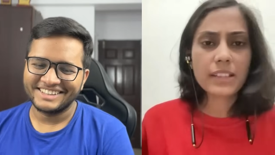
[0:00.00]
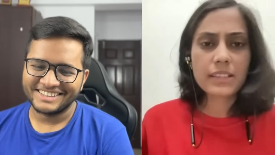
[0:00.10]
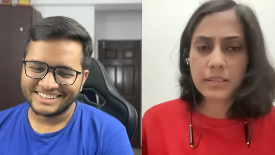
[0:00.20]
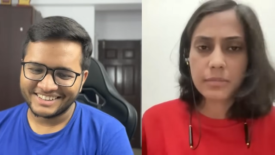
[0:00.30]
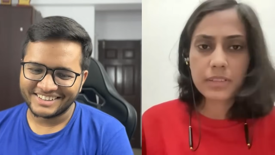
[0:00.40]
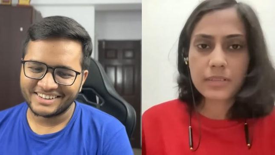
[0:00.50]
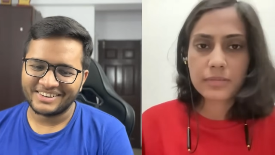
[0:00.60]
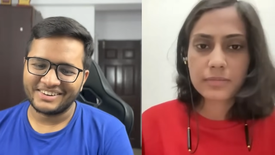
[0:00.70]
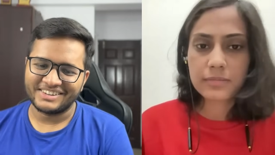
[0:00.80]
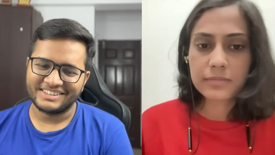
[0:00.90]

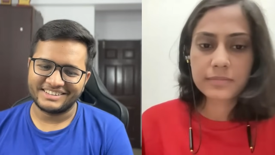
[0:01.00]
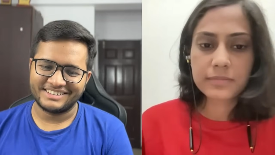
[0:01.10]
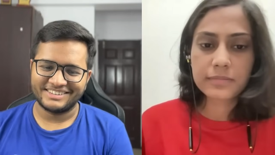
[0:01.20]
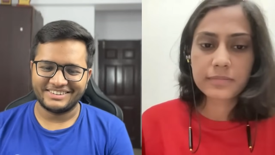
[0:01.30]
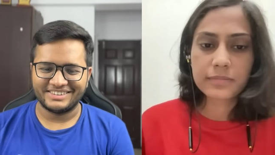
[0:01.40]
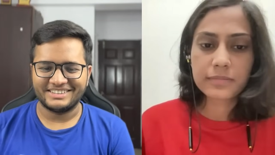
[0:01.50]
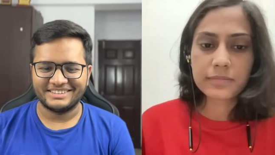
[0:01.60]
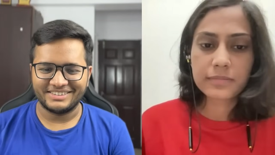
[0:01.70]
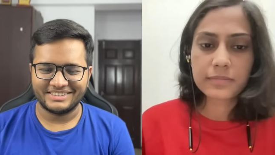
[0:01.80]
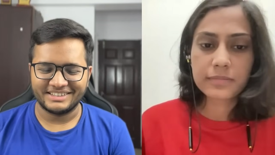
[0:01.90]
Speaker 1: manageable
Speaker 2: got it
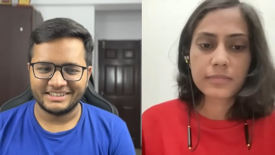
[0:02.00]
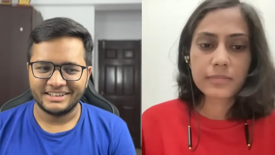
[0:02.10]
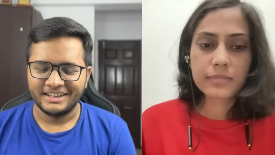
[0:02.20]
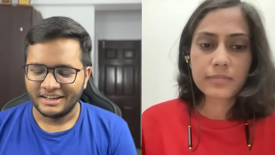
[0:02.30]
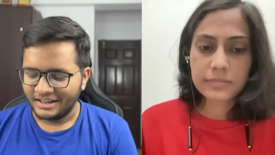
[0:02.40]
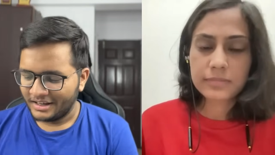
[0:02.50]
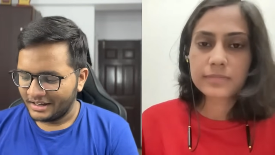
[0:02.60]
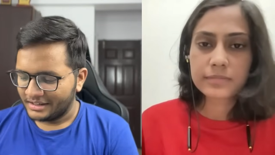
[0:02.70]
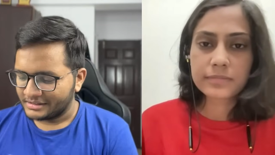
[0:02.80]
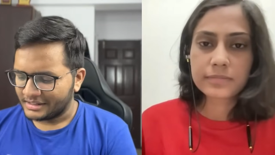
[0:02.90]
got it
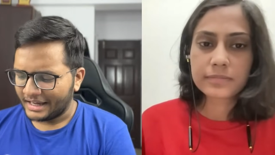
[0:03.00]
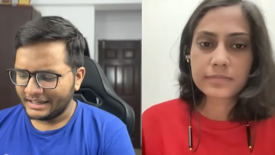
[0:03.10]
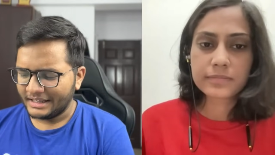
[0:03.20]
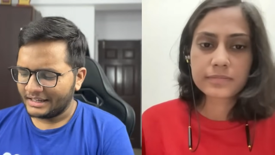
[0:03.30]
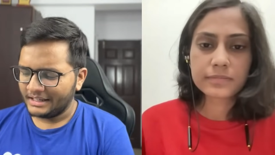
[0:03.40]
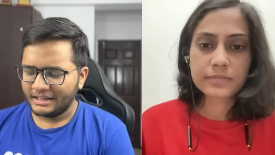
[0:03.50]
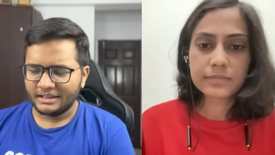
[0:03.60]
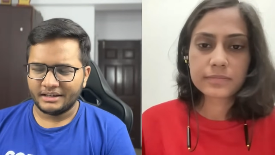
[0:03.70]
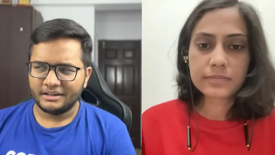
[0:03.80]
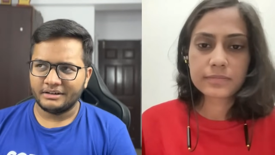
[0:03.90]
any
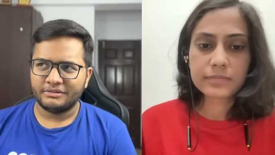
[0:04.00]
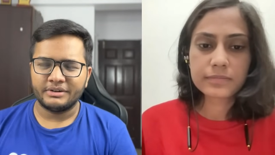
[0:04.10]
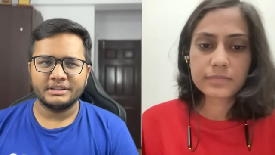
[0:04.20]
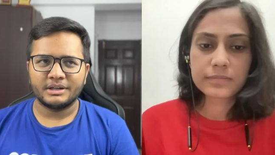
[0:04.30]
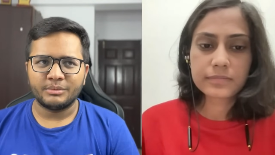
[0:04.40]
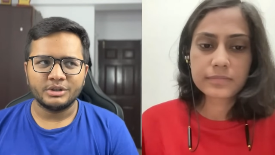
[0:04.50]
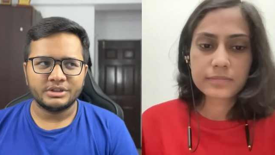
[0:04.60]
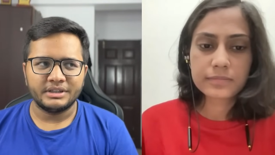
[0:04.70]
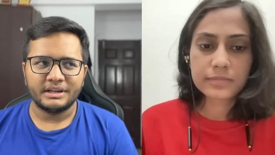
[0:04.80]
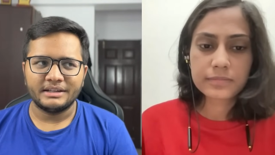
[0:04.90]
any uh, further
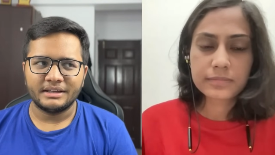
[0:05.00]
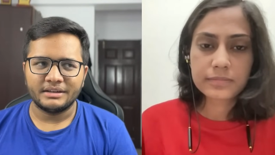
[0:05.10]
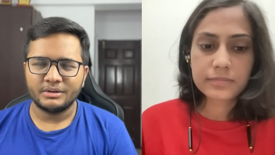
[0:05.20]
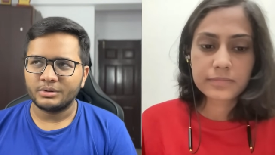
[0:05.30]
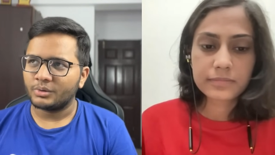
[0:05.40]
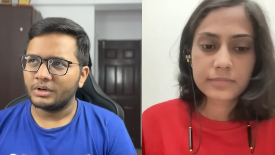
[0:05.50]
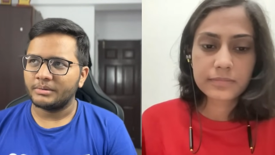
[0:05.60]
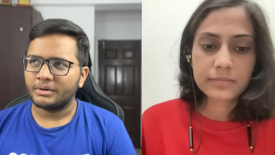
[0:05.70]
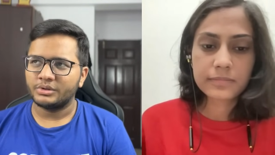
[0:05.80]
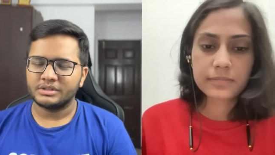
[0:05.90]
opportunities i think you told
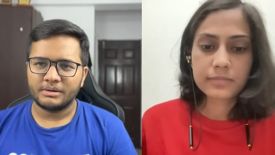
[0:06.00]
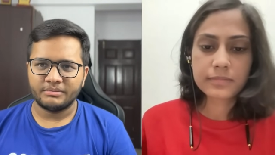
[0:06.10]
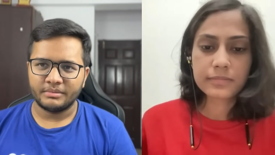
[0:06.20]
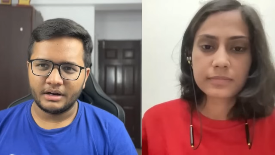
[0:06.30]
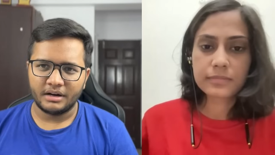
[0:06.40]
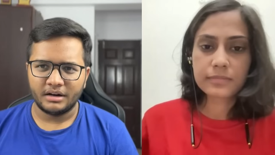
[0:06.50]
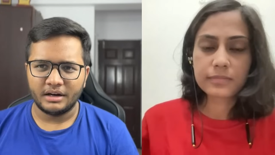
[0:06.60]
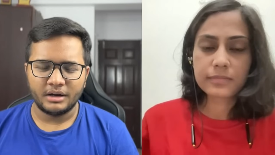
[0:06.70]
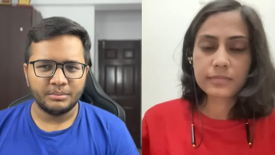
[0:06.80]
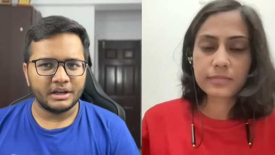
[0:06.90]
about some uh,
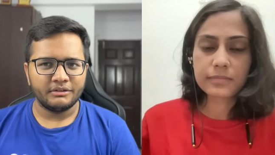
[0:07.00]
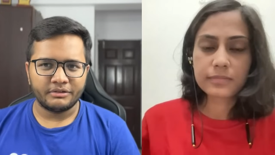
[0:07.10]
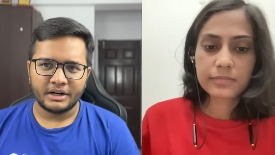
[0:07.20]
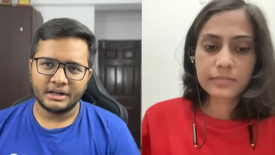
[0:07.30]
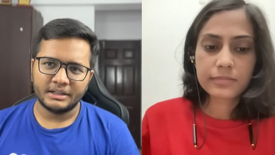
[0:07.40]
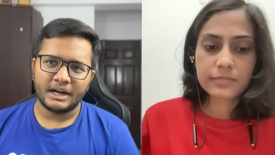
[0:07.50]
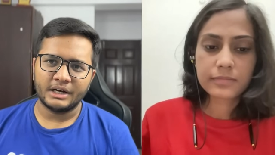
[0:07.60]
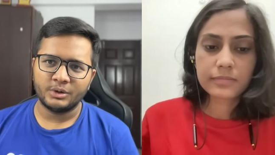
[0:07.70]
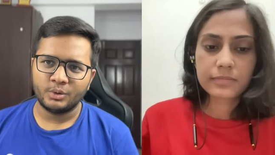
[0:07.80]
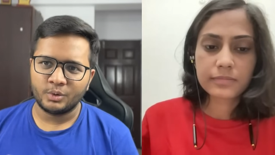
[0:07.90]
alumni fund
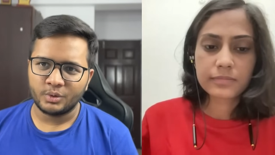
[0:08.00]
that you